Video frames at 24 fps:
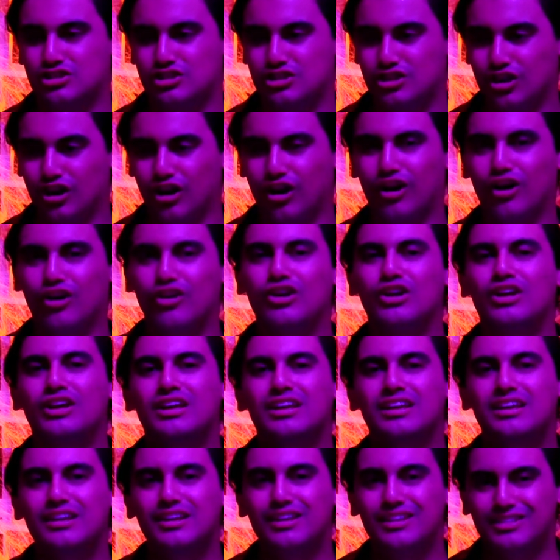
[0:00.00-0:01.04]
doll
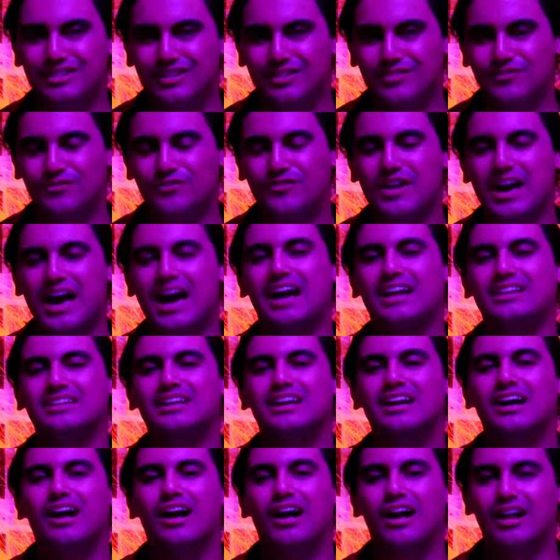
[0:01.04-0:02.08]
is in fact
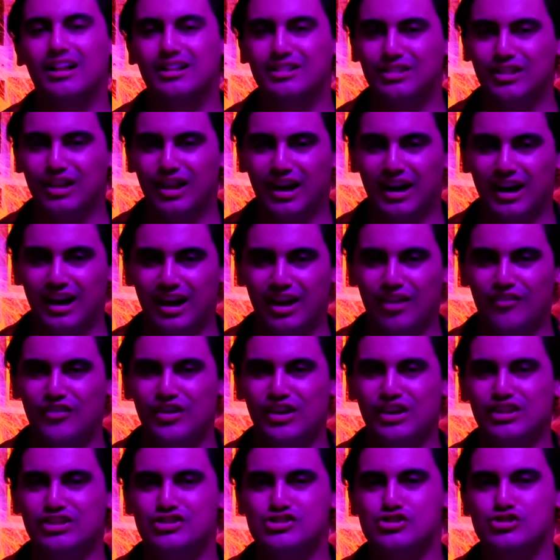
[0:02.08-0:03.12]
alive
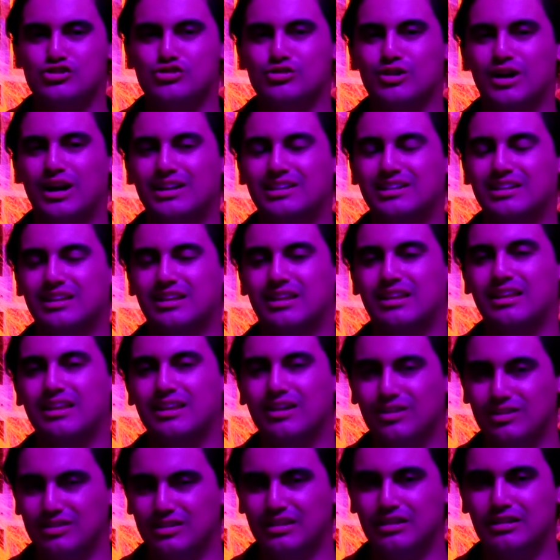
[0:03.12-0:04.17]
and is trying to
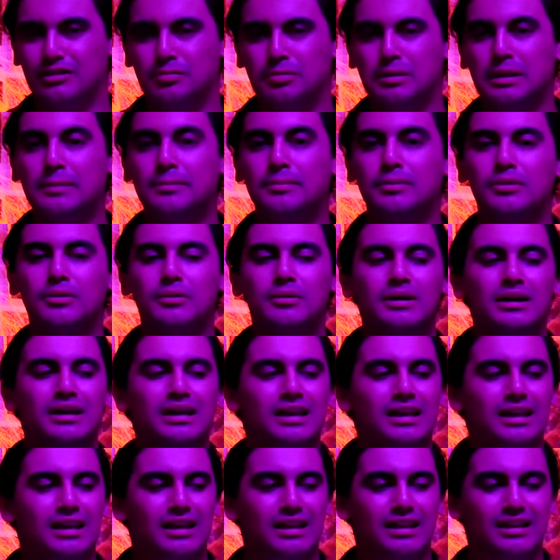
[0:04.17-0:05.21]
kill these people
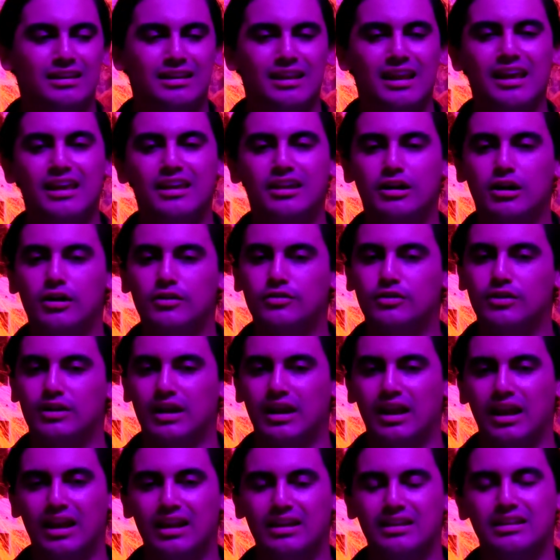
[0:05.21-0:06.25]
and take over
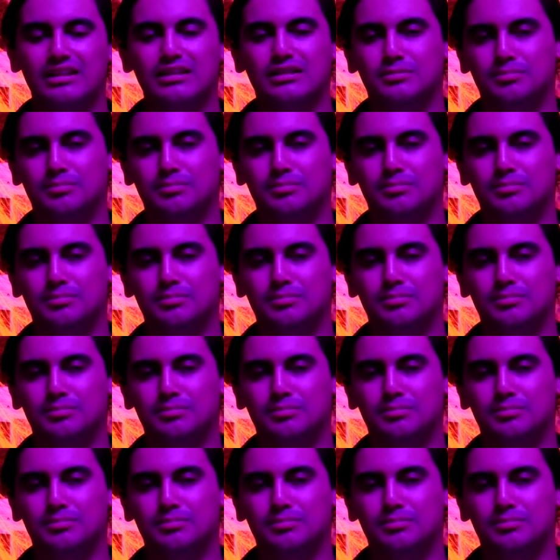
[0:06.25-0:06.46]
Andy's